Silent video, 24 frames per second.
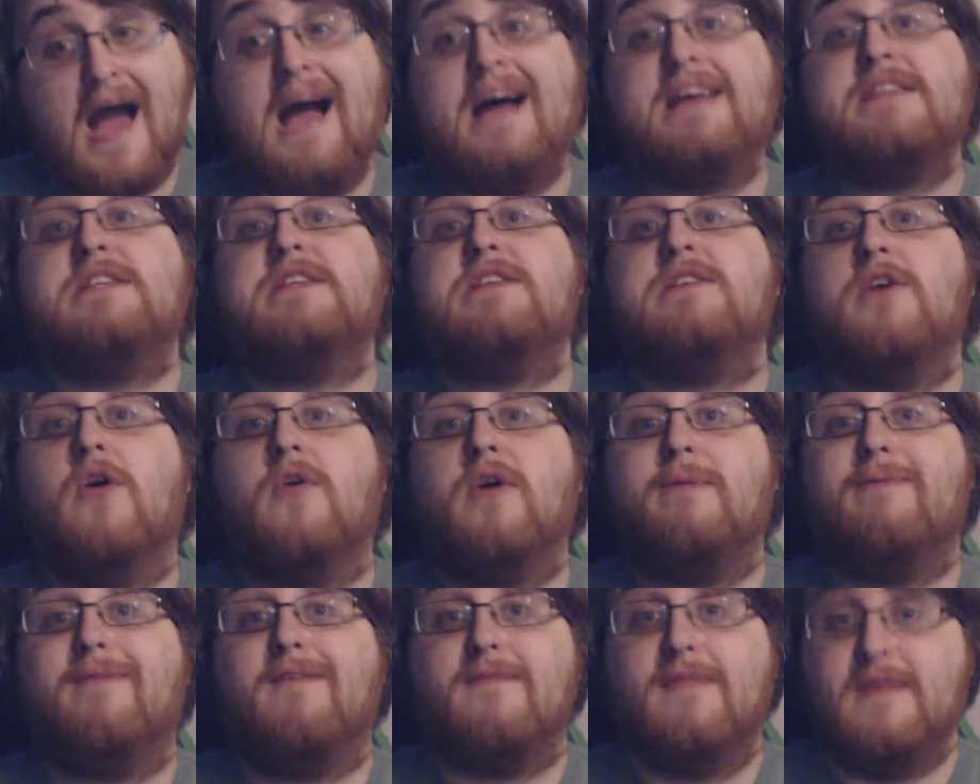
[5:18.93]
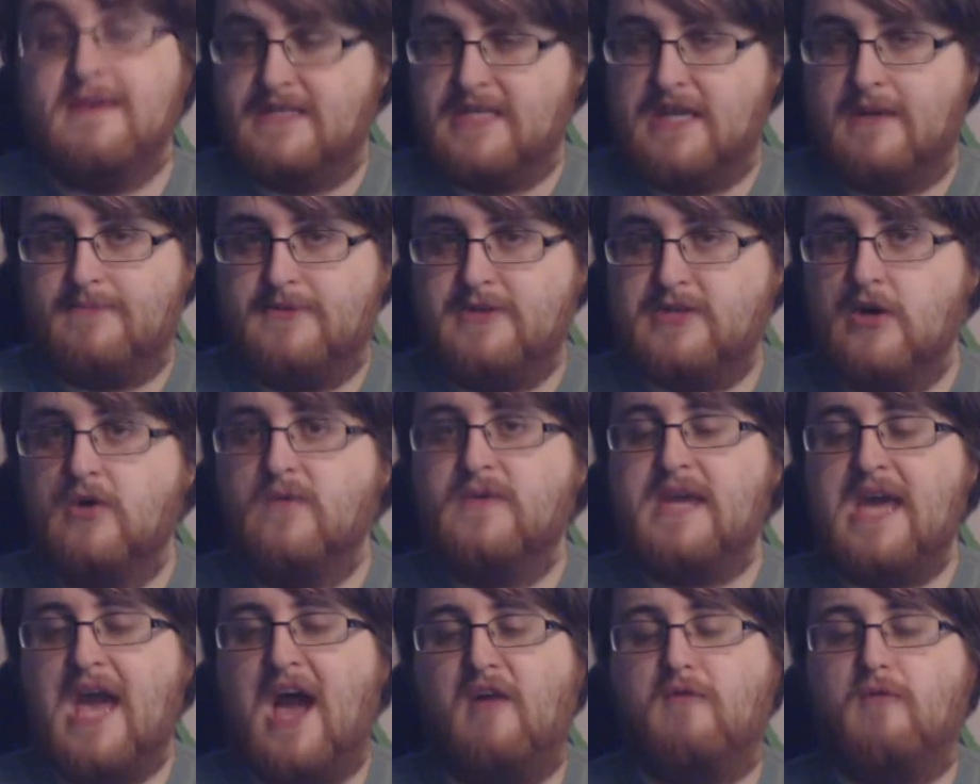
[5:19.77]
as is noted within this
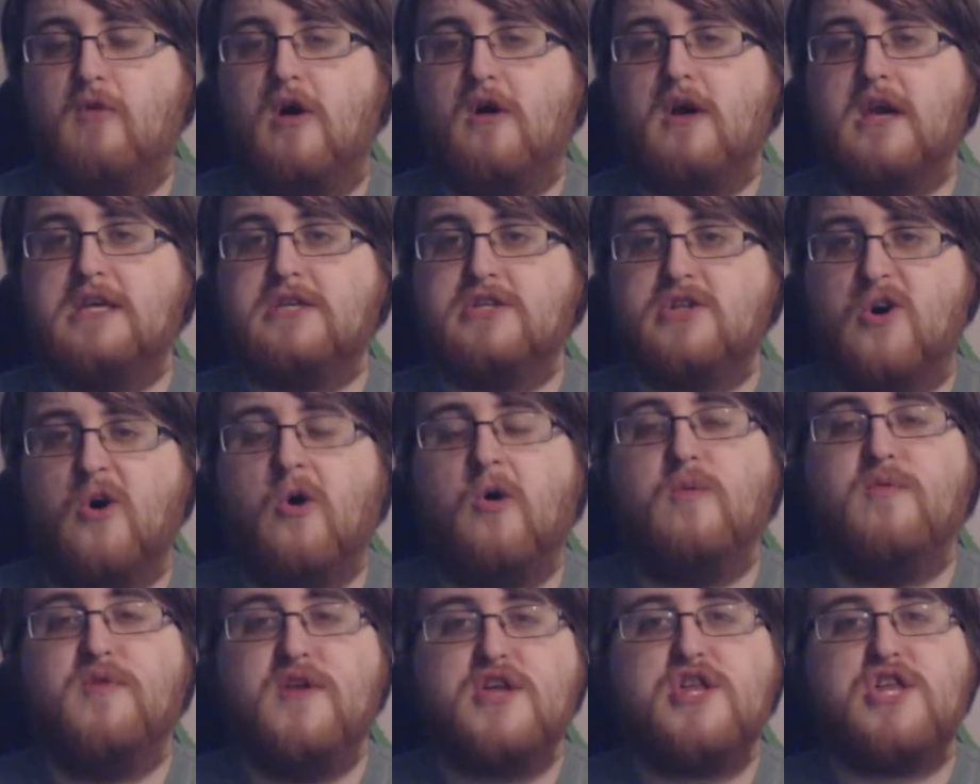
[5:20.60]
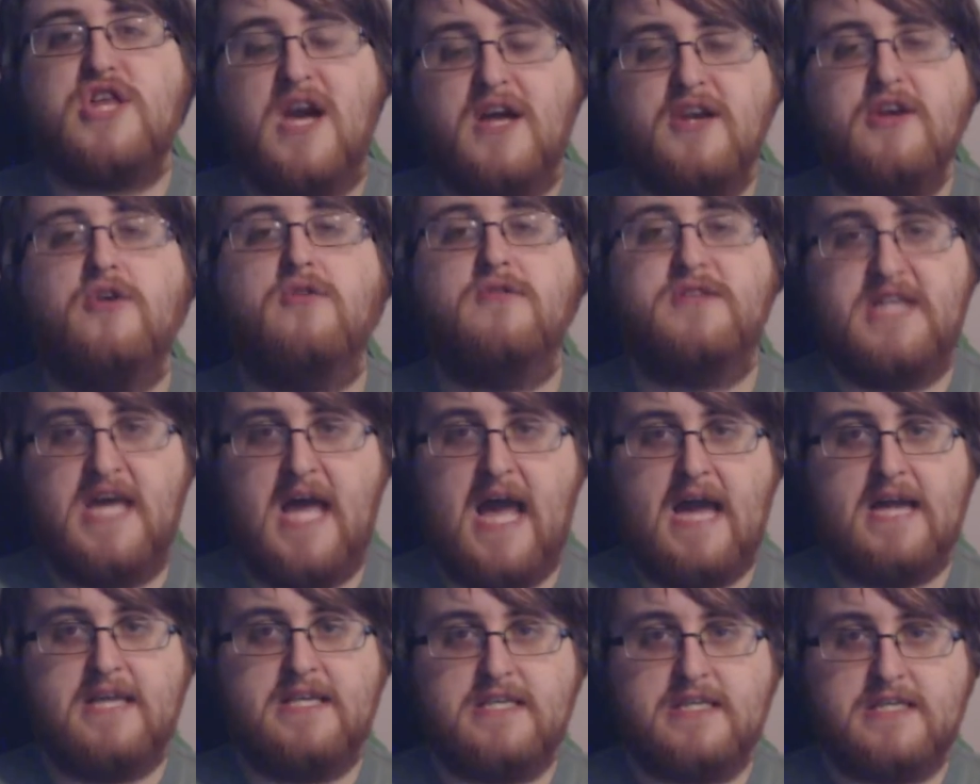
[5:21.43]
episode, they have what is called the shadow
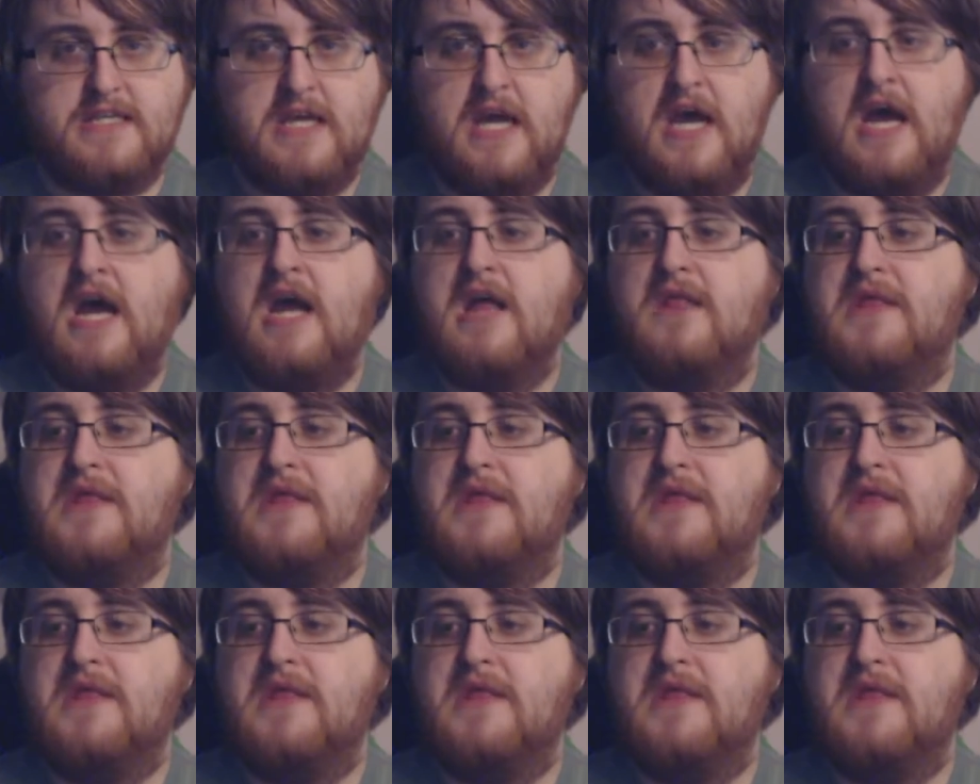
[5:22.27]
test.